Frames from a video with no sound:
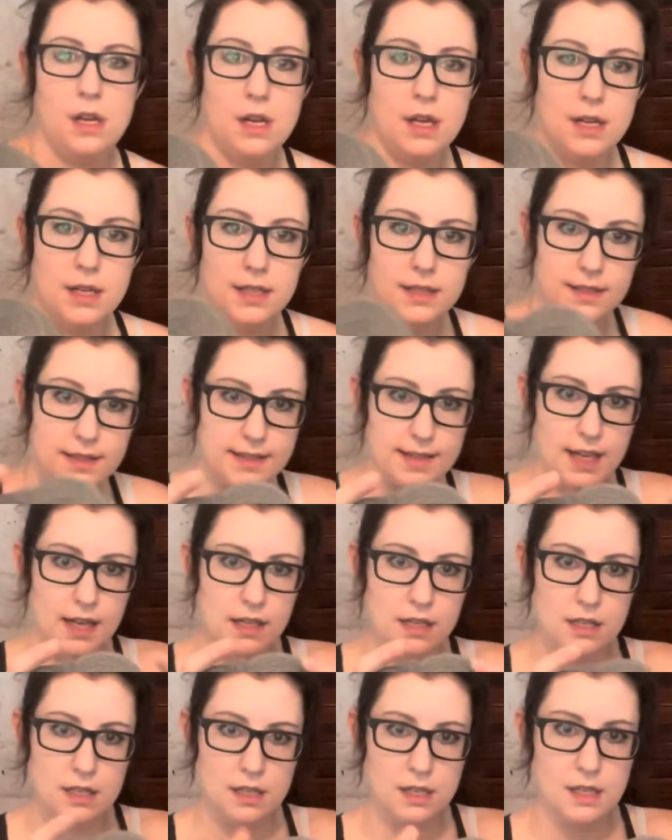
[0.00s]

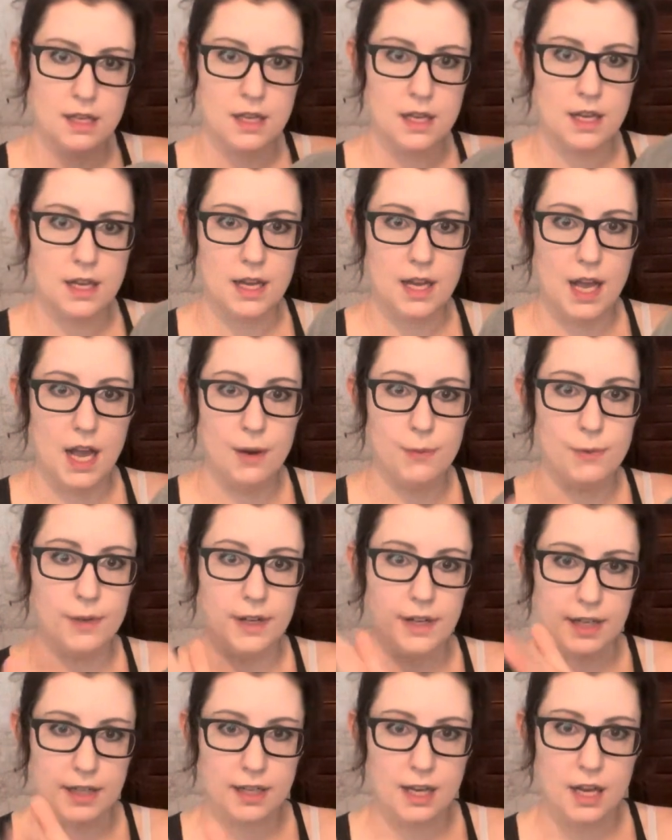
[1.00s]
instead, and we're
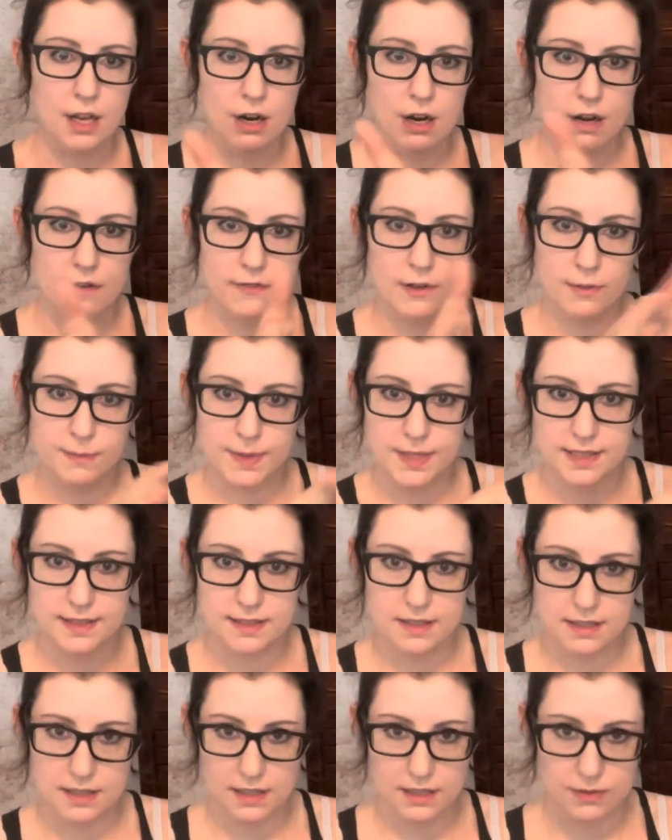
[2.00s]
going to cut off our
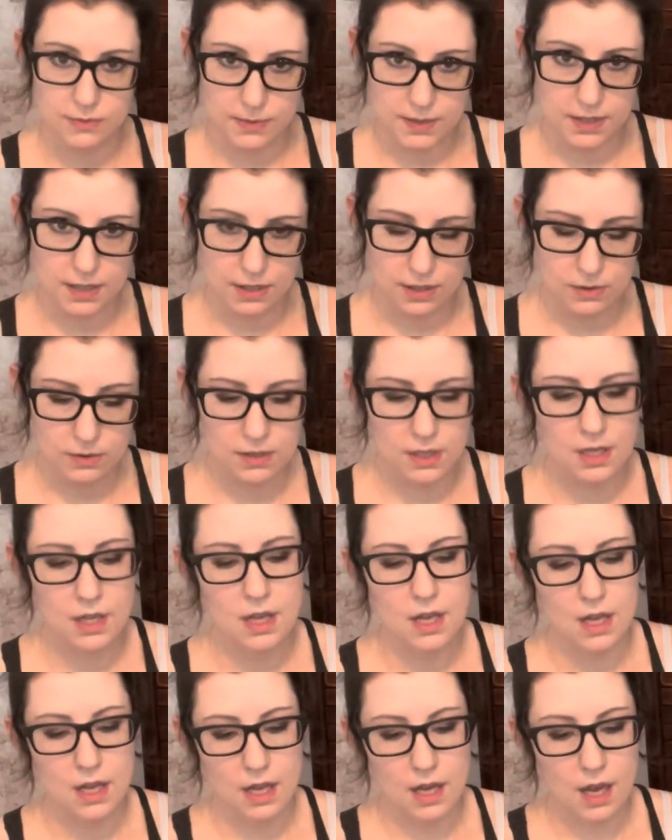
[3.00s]
pieces as we go.
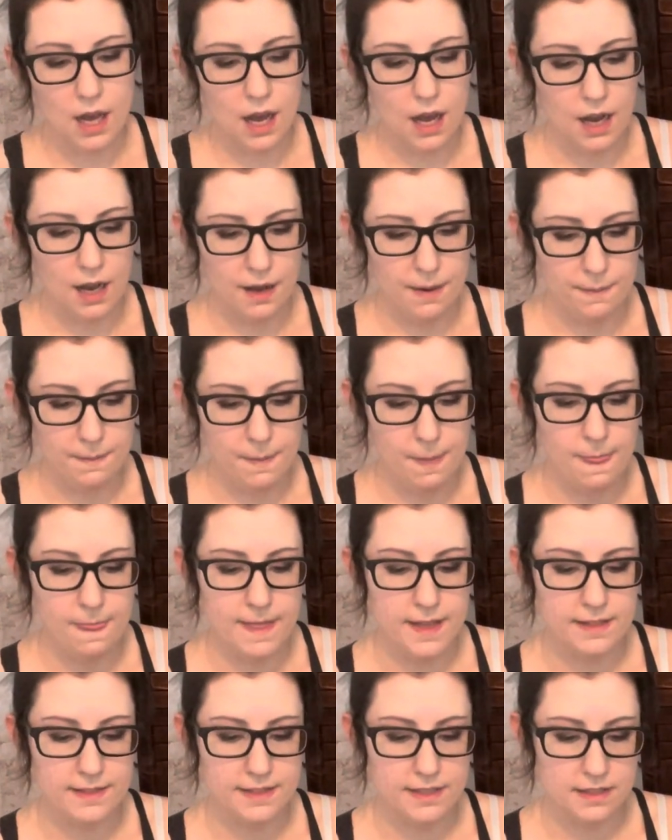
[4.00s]

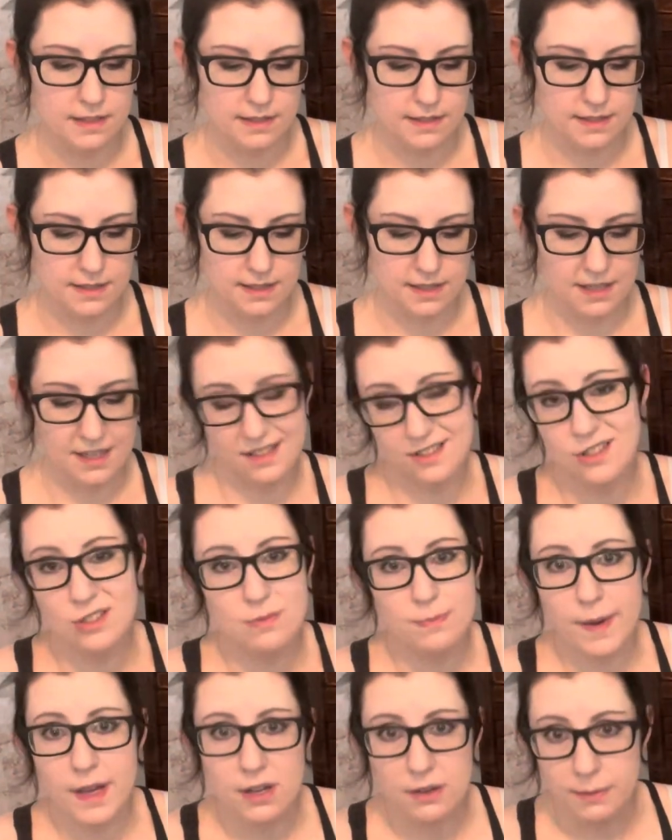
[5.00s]
It's just
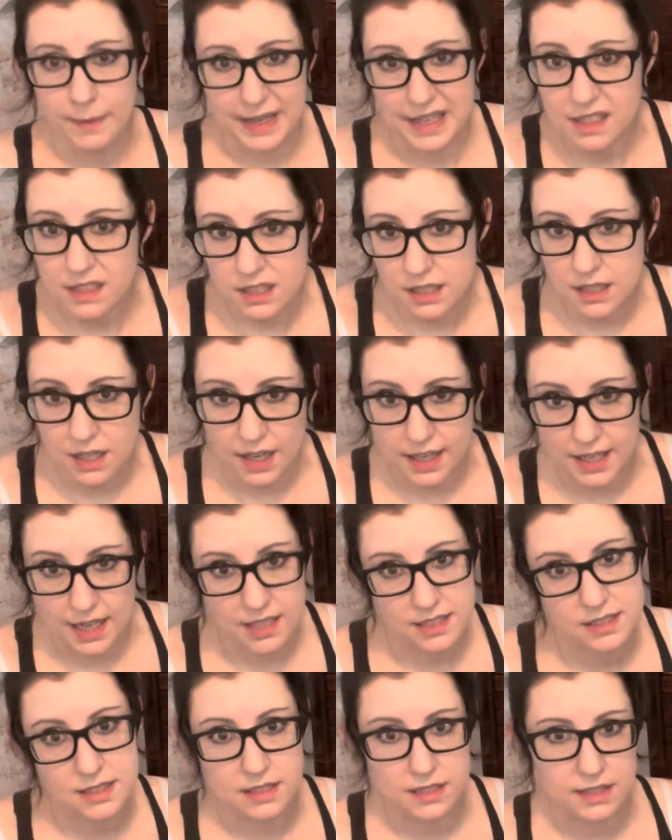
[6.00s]
better made. I
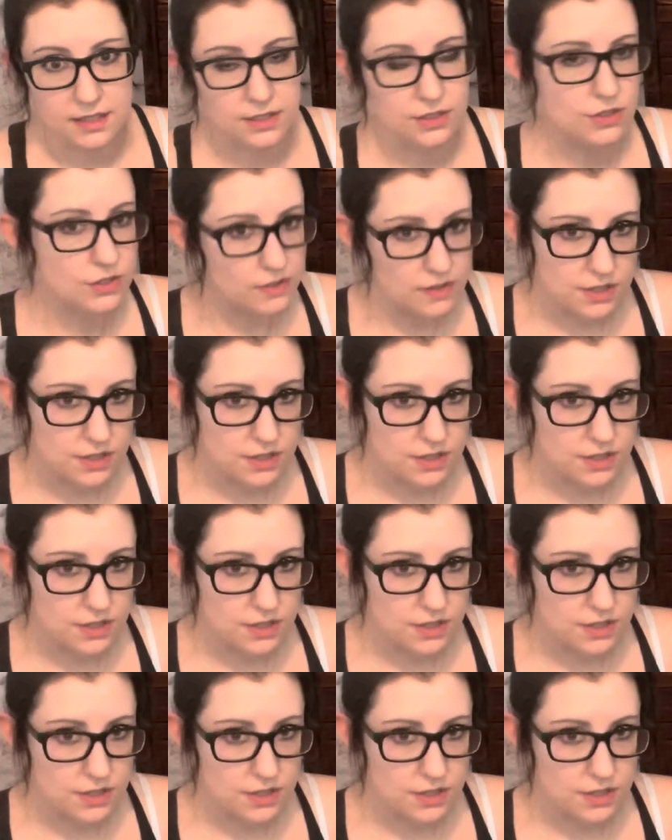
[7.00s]
guess it doesn't do the